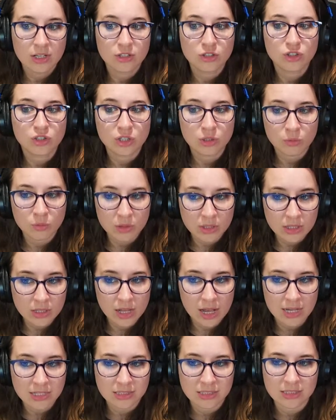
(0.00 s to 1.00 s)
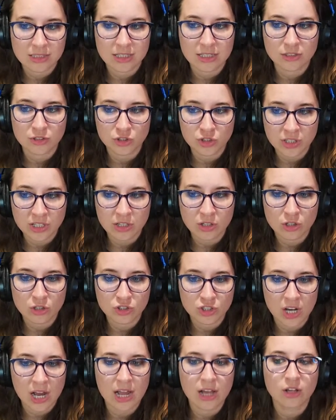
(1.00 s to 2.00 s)
she realizes that she and her
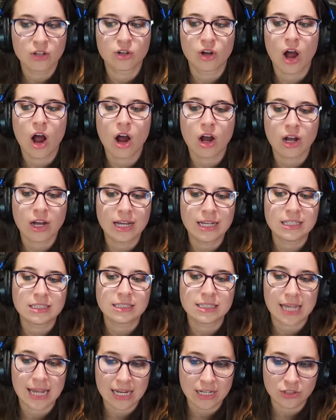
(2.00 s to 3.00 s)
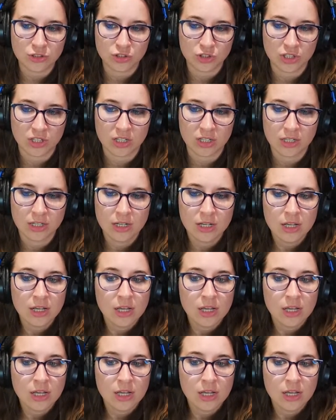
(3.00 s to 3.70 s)
child are in danger.